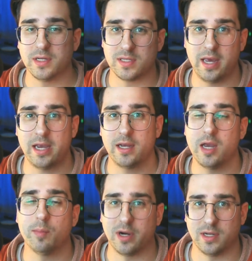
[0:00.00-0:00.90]
because the
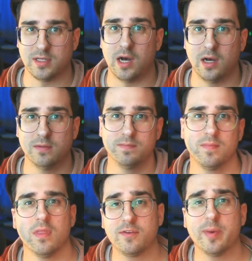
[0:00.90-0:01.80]
camera gets hot.
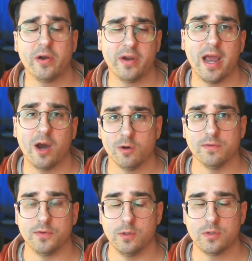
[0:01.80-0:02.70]
After about an
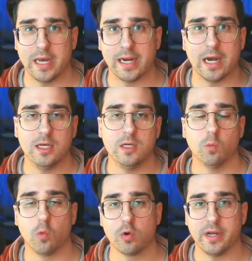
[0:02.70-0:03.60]
hour of use, I got
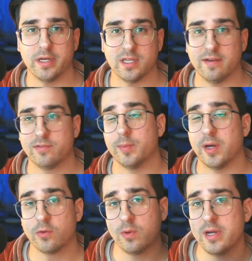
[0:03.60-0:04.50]
heat warnings, and after
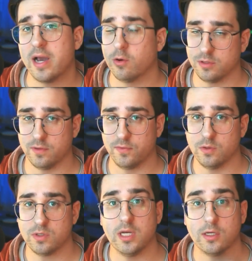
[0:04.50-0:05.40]
about 3 hours
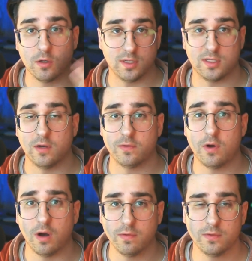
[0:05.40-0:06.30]
of use, it turned
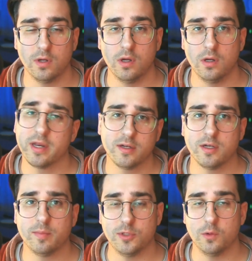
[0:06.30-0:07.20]
itself off. What I
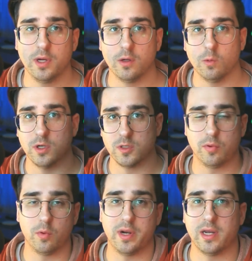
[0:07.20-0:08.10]
ended up doing
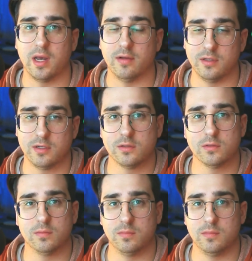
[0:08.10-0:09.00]
was pointing a
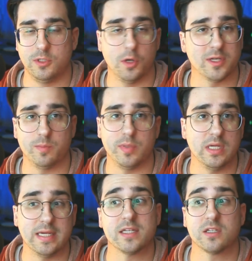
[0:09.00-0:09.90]
little
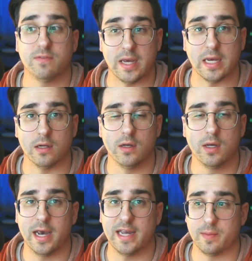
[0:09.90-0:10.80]
USB desk fan
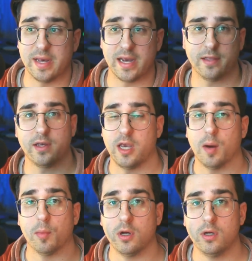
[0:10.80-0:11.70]
at the back of the
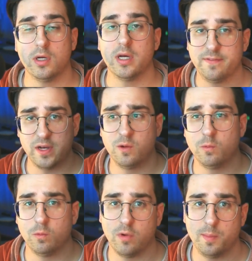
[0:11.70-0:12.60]
camera. The
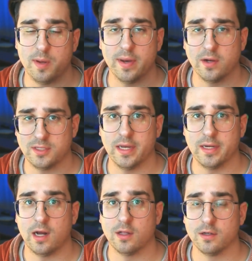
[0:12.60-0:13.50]
fan ran me about
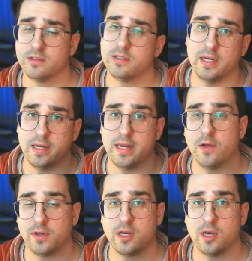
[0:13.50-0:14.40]
$10, and
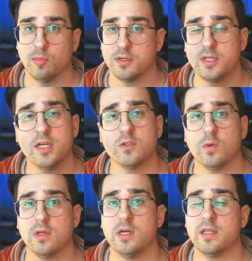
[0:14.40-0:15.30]
now the camera
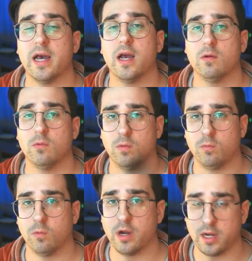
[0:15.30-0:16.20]
stays within that
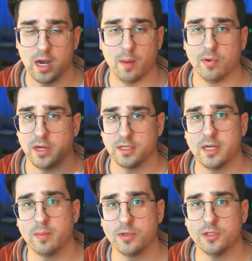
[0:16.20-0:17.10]
running
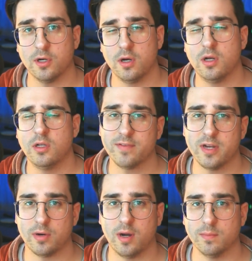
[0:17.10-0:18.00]
operating temperature. I
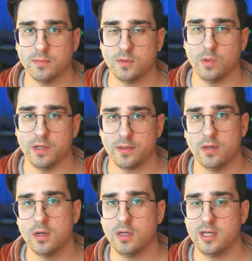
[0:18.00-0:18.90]
haven't had problems
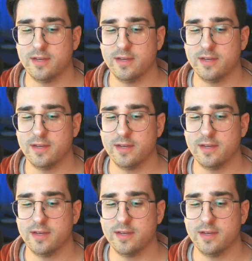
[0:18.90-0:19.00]
with